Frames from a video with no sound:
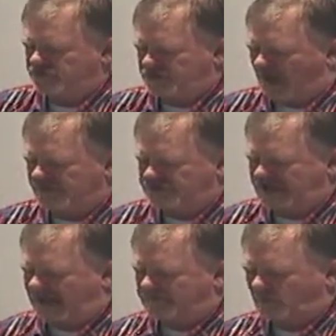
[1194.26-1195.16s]
John
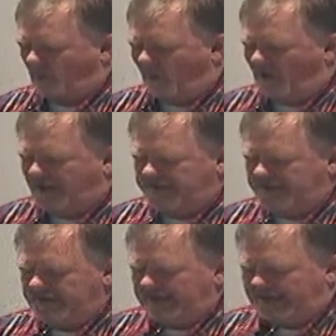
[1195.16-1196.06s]
chapter
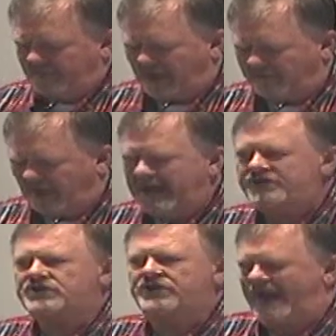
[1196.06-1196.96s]
1 and
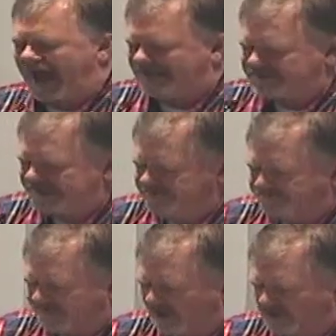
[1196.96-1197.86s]
Revelation
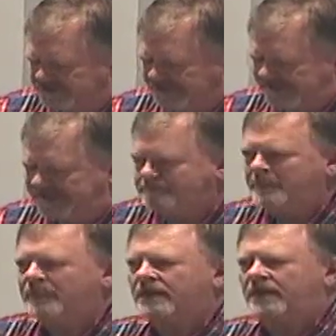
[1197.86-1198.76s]
19 13
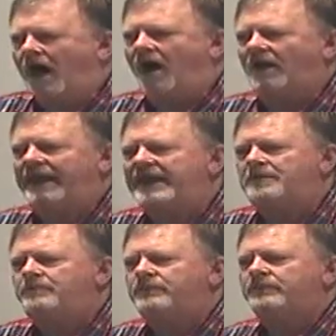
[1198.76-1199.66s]
call
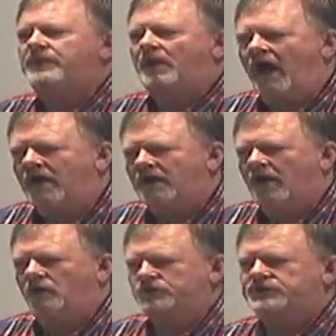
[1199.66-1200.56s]
him the
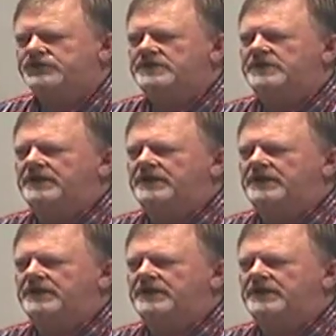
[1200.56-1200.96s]
Logos.